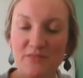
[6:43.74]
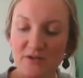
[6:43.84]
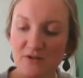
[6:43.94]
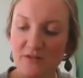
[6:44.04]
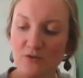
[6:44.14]

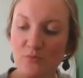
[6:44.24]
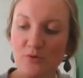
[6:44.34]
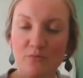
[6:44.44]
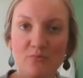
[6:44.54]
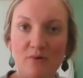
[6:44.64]
they're a little
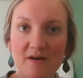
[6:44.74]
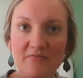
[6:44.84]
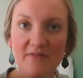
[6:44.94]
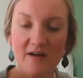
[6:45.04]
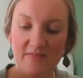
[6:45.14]
more
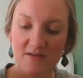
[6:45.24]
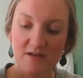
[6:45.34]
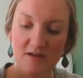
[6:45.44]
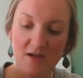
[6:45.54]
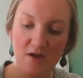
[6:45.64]
rough on
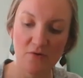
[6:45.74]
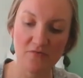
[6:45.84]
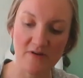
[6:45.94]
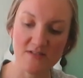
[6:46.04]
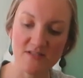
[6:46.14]
the
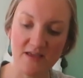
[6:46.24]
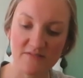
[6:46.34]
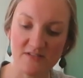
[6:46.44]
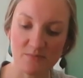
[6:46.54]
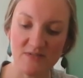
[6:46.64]
front to
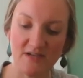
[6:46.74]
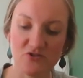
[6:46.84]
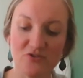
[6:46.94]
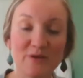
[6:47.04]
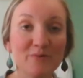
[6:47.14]
have some
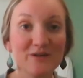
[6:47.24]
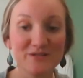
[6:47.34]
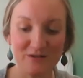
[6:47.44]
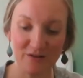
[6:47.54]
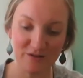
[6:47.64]
texture. They were a
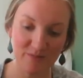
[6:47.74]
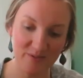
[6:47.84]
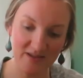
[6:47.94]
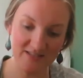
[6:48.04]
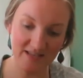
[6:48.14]
dollar a
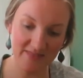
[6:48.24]
piece.